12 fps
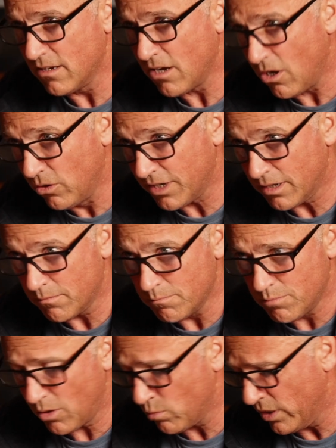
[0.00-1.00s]
Holding,
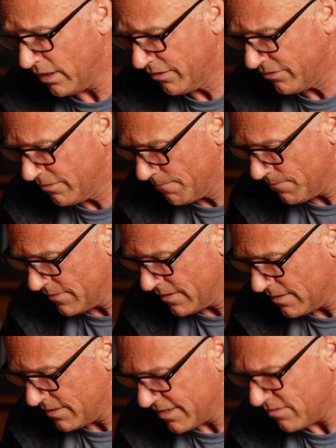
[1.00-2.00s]
Bob Willis.
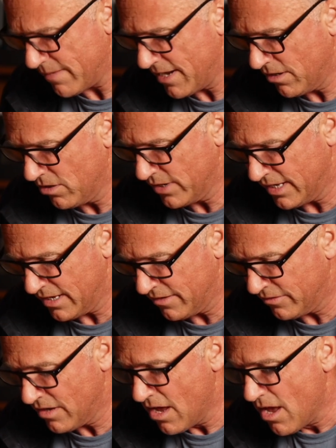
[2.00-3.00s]
Doesn't matter who it
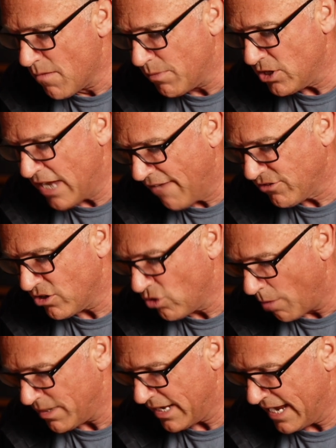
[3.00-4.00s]
is, but you have to
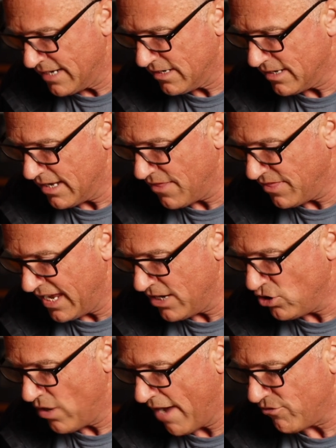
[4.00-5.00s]
nominate and then
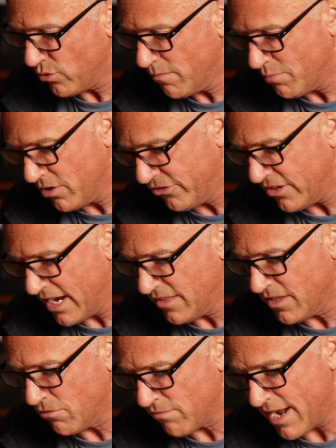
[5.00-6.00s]
you have to impersonate
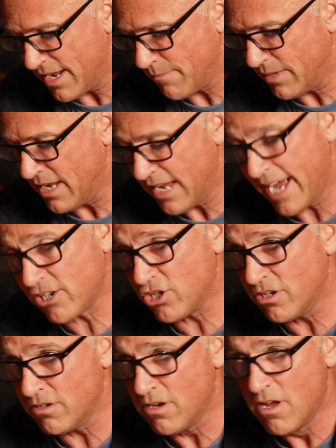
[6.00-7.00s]
their run-up and
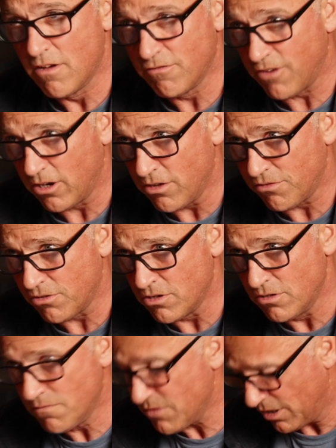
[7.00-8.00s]
action, follow
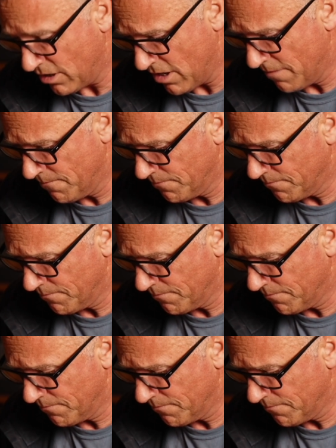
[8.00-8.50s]
through, the lot.